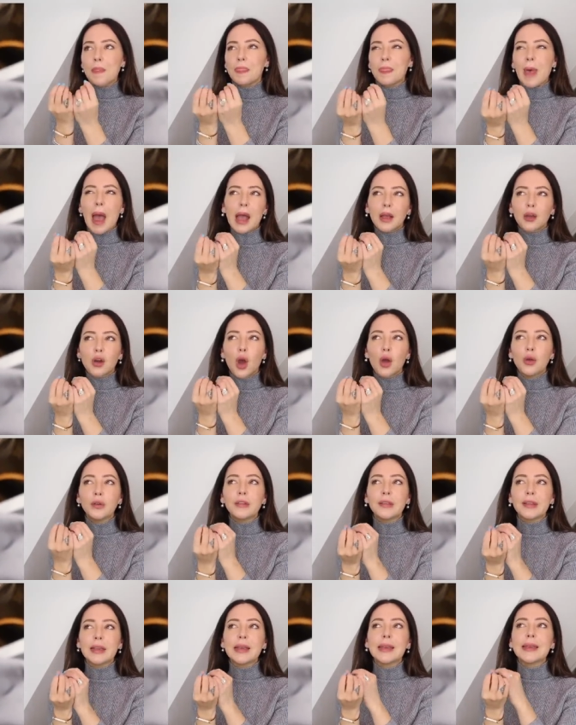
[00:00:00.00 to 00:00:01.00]
that
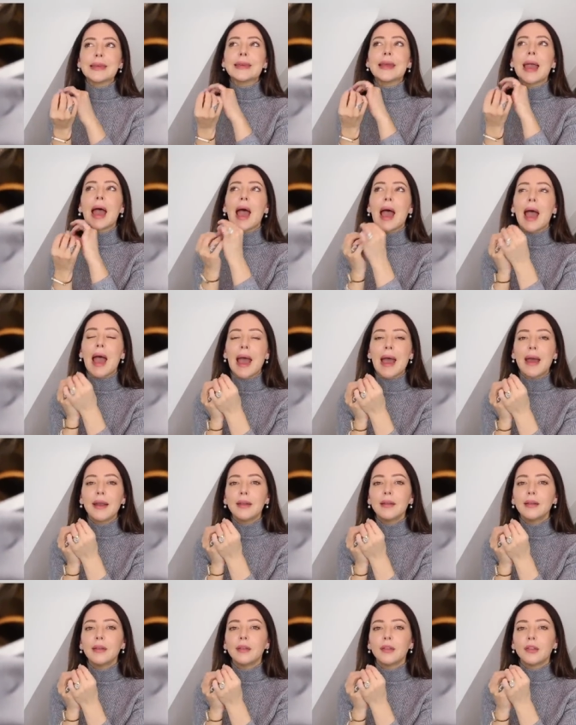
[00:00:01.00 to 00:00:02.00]
coating
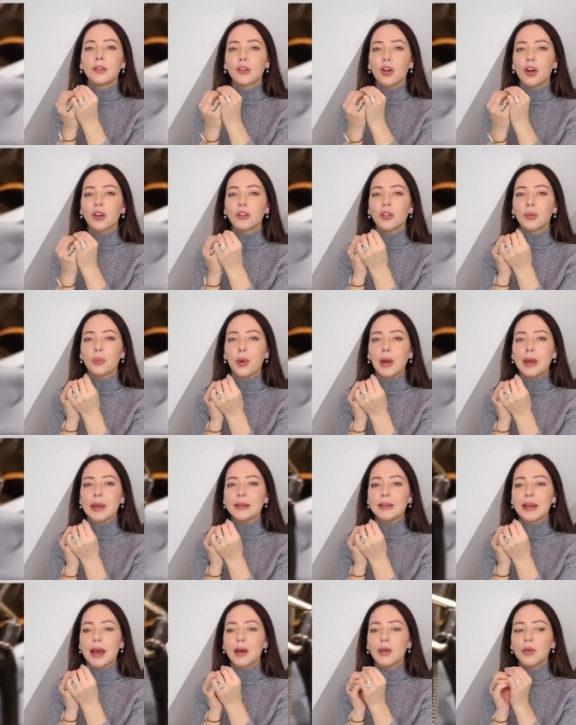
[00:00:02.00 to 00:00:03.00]
can start to
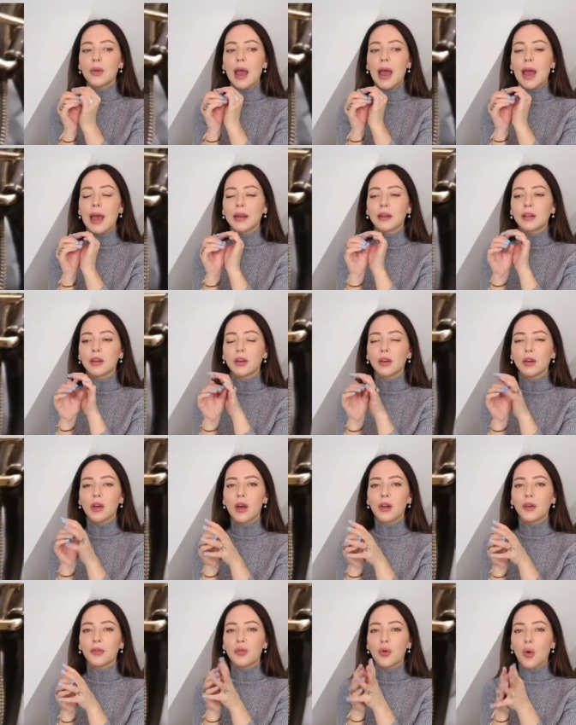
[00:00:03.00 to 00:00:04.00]
break down and can
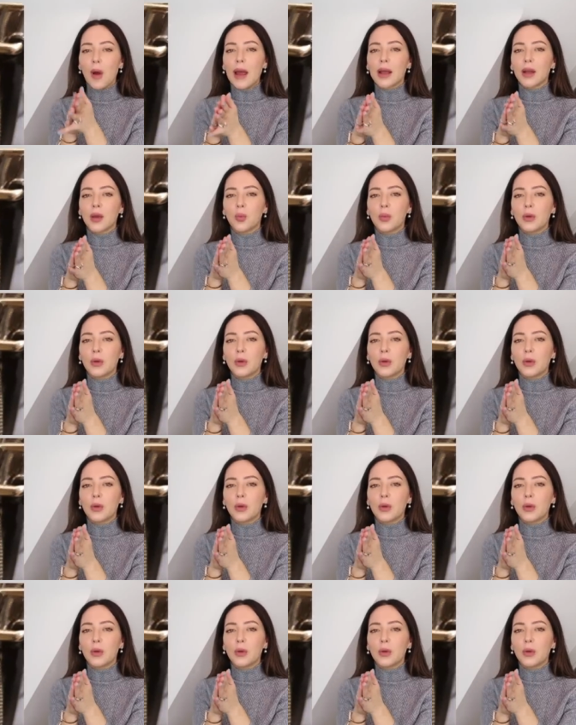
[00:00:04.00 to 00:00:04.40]
kind of crack,